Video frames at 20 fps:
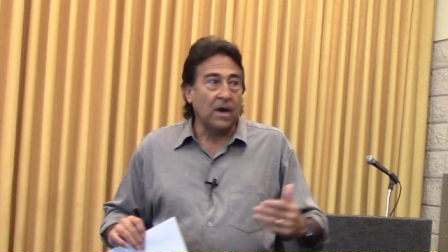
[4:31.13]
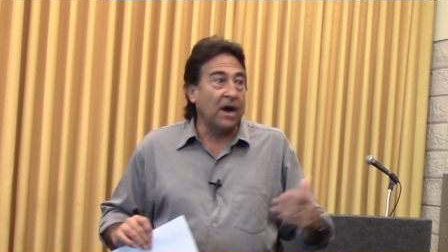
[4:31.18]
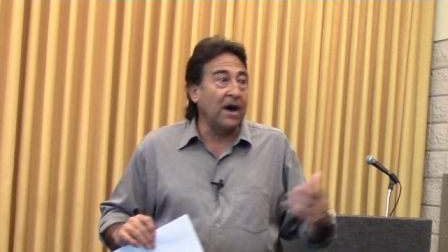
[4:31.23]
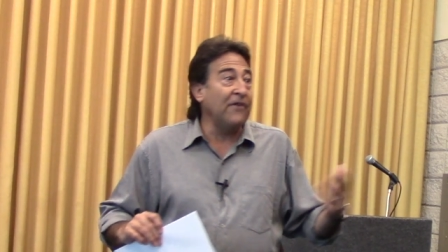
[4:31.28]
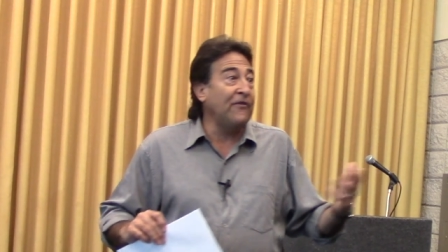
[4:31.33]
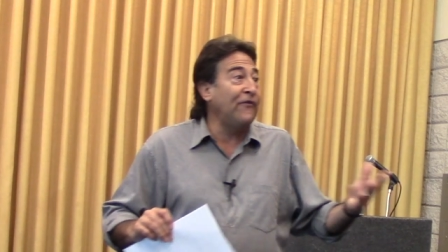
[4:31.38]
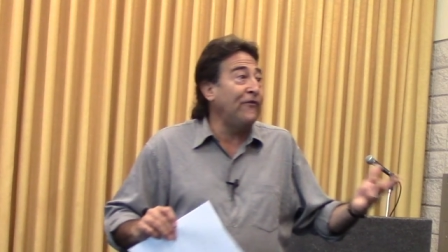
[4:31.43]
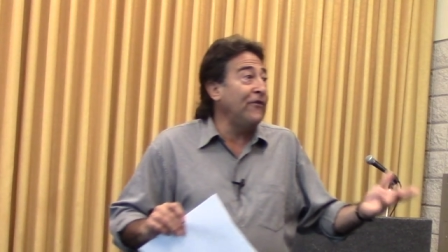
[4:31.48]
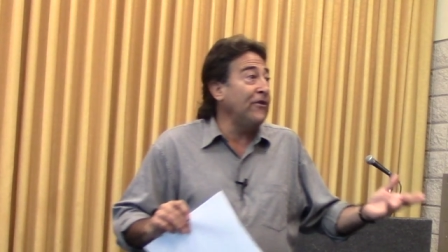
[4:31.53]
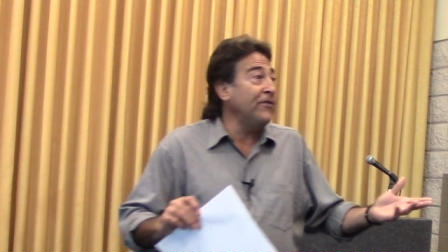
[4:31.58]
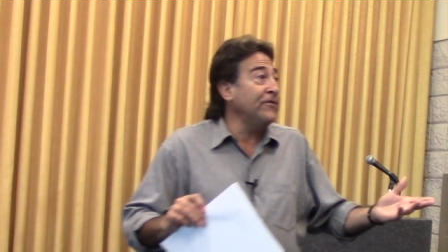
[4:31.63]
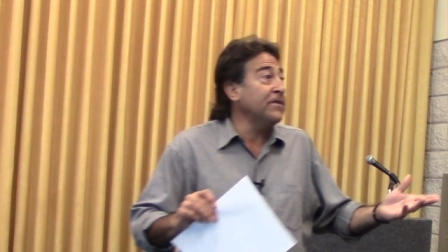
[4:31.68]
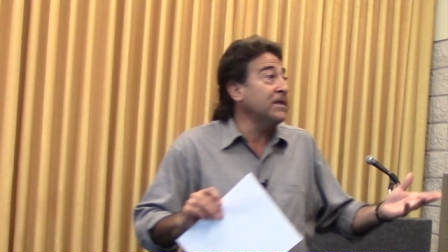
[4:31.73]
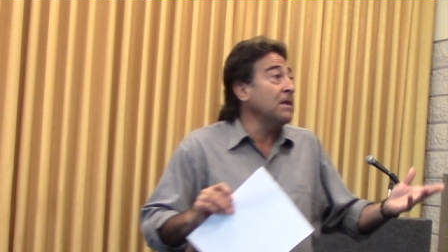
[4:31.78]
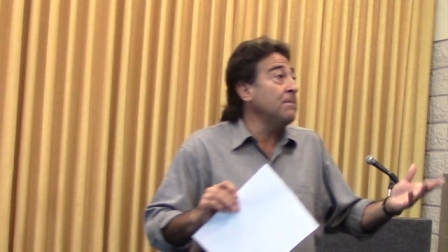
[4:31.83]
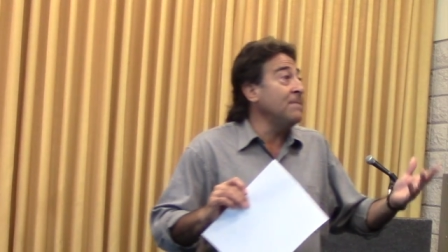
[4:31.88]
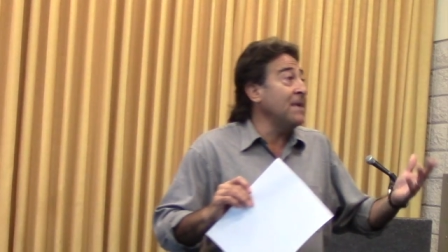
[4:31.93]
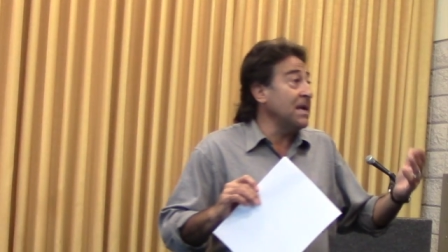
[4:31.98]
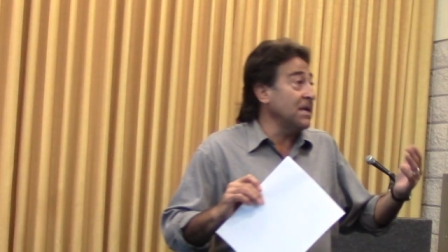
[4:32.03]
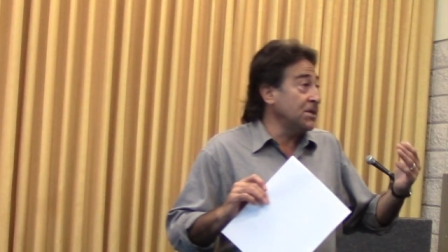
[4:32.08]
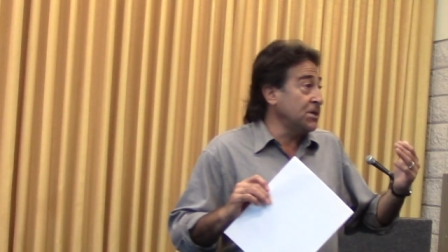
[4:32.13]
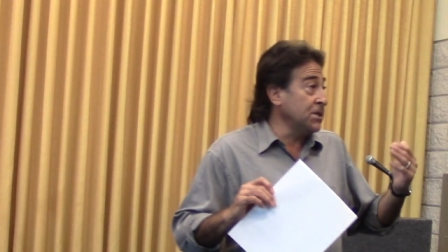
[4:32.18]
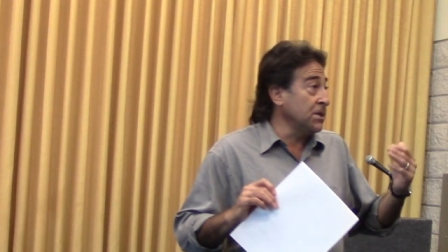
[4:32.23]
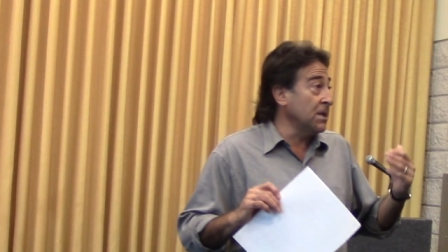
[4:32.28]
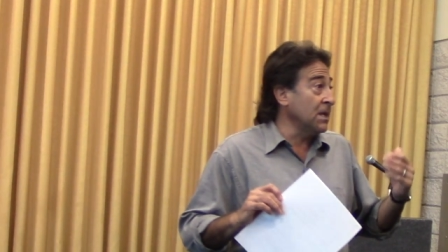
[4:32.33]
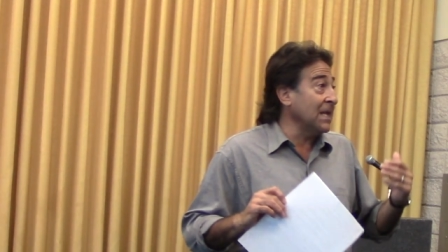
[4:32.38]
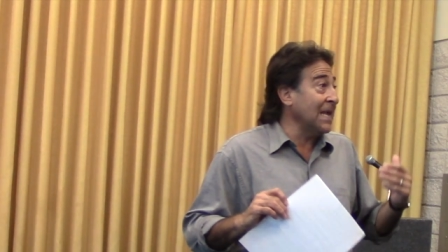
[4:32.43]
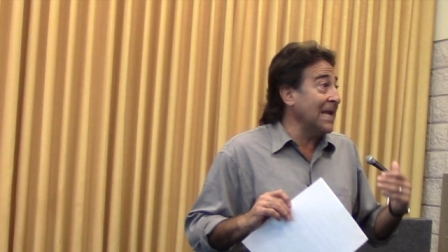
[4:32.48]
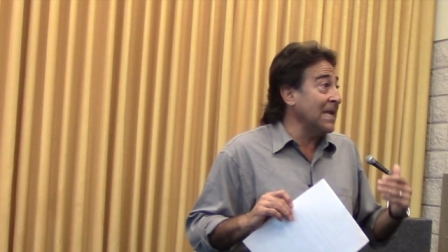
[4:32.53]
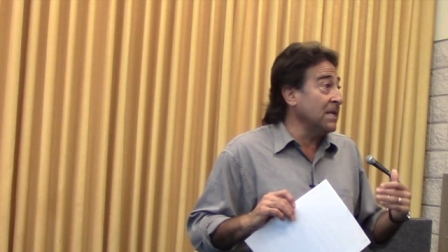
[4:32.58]
a fifth
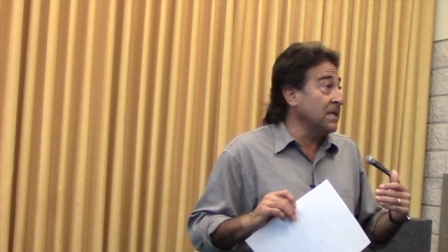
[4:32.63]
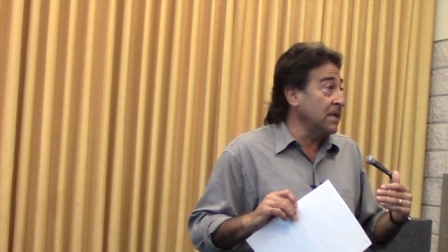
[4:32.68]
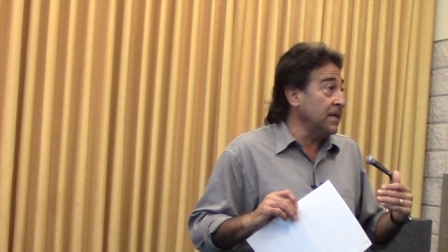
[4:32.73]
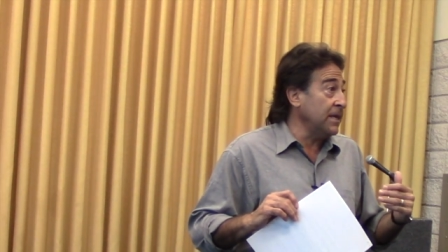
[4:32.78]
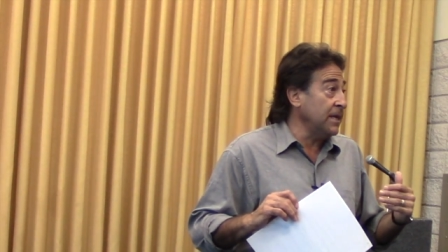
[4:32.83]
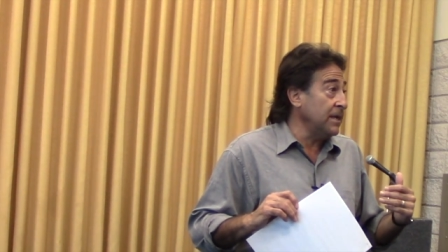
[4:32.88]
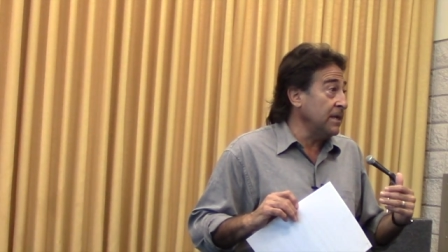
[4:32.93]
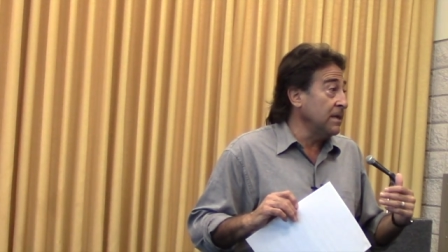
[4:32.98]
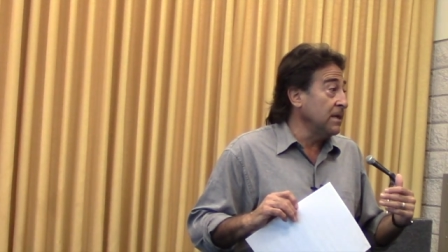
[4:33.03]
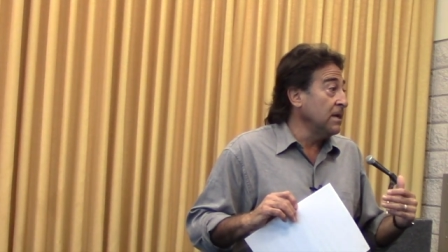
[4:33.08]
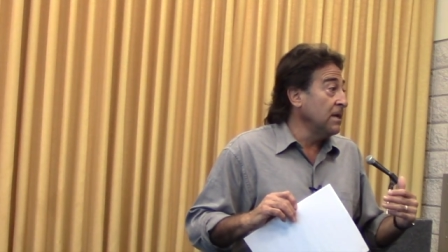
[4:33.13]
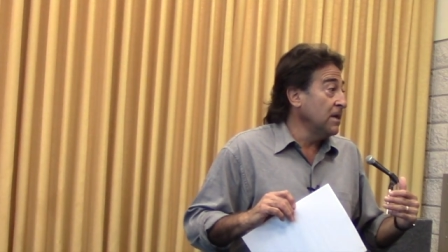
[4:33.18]
dimensional entity,